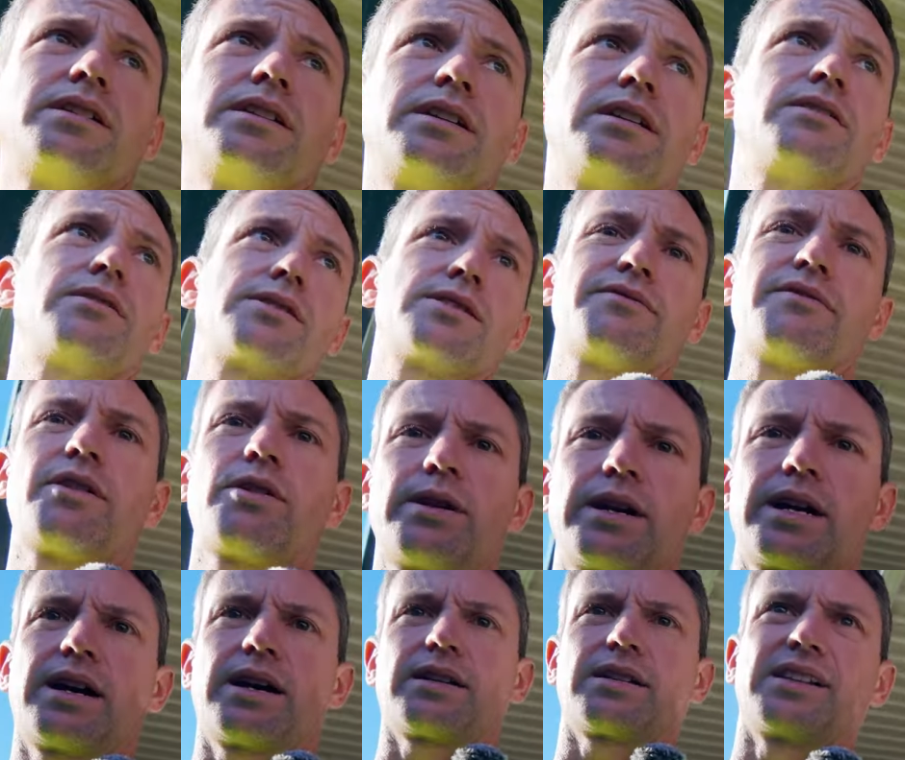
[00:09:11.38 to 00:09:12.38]
It looks
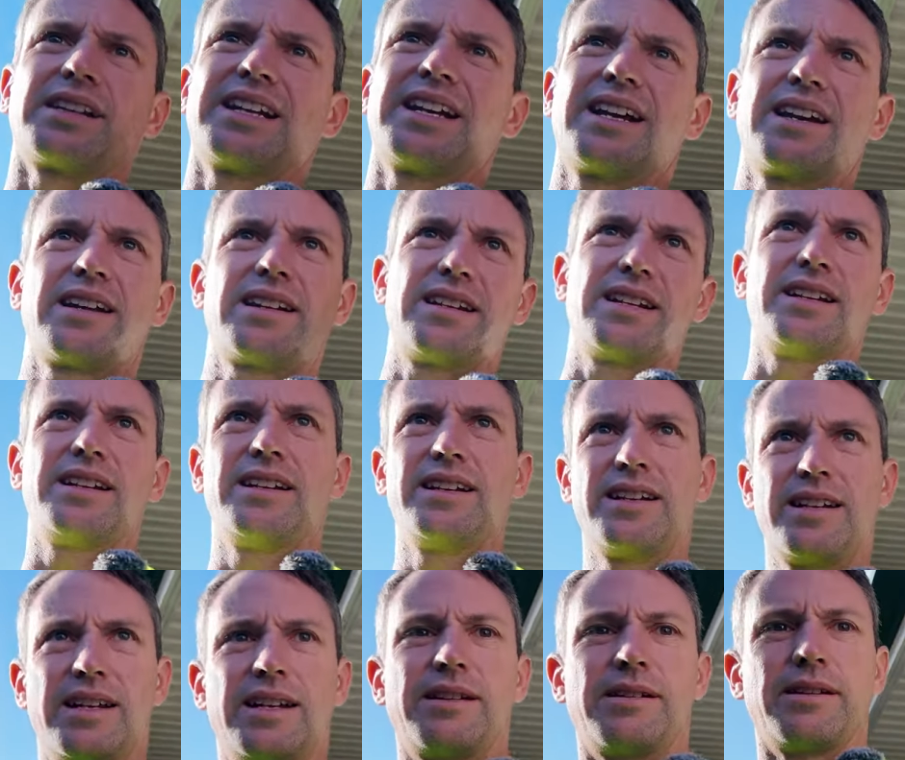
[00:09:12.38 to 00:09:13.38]
very ugly out here,
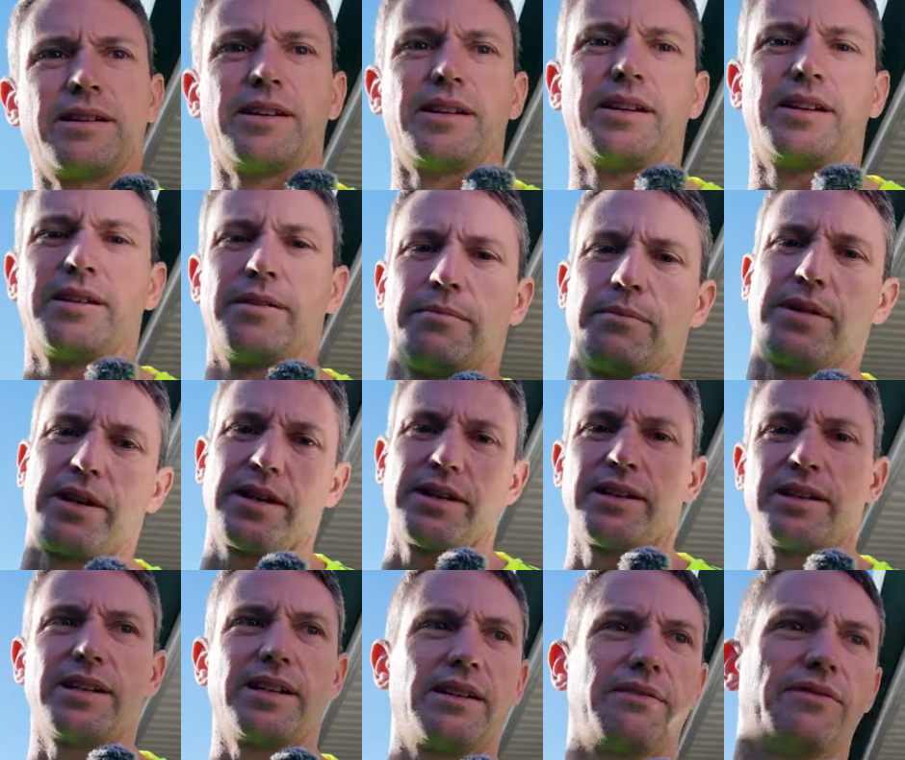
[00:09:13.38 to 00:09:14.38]
but
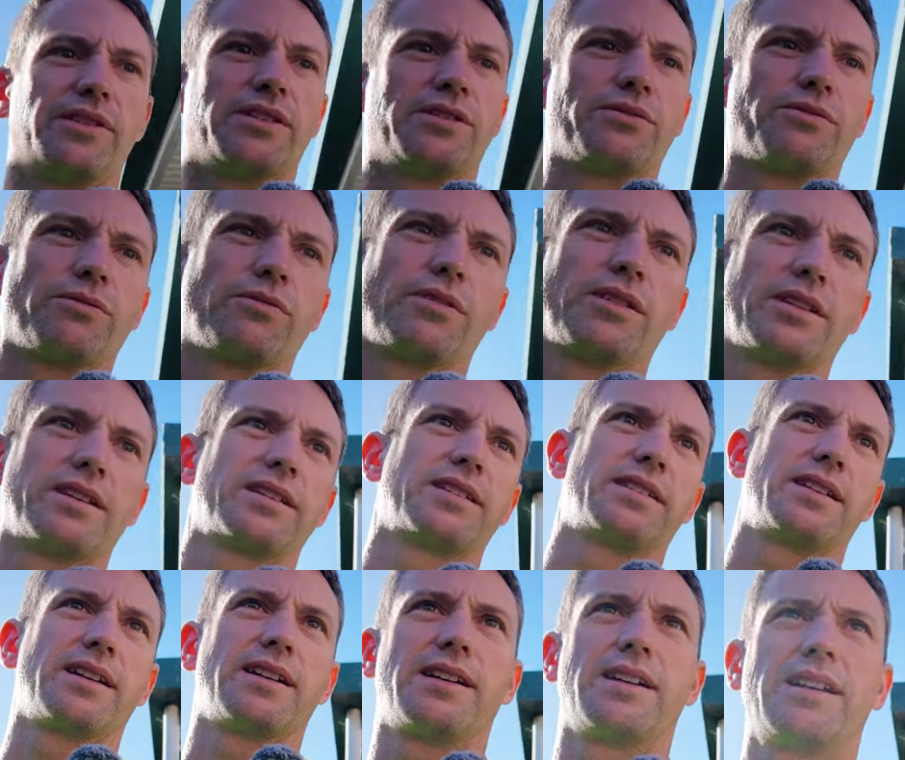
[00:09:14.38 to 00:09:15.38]
if you saw it at the
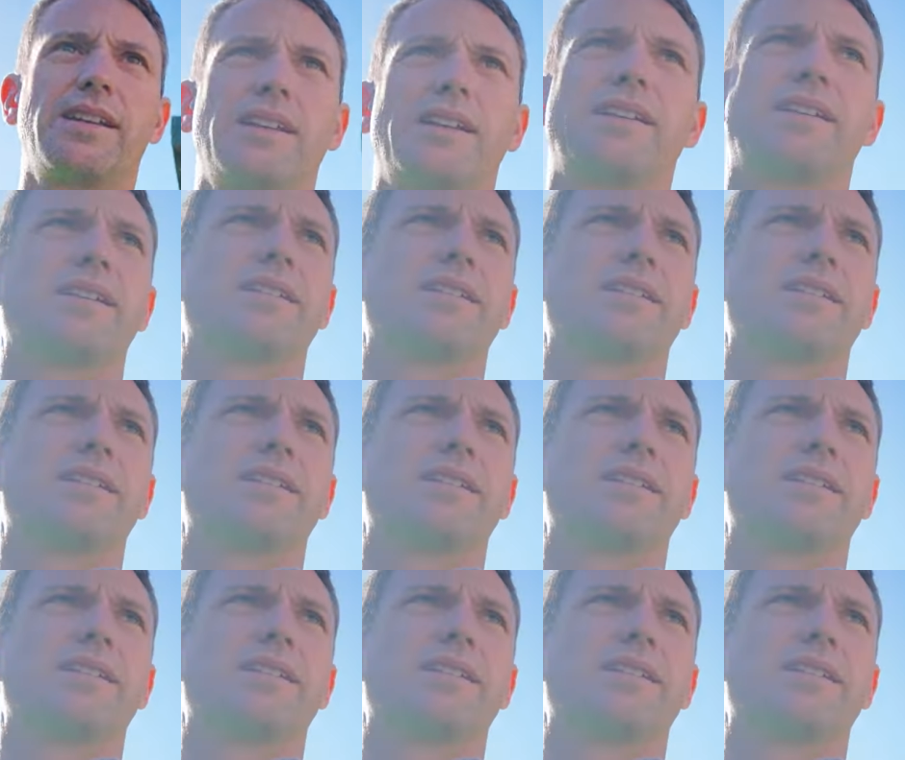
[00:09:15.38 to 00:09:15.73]
start,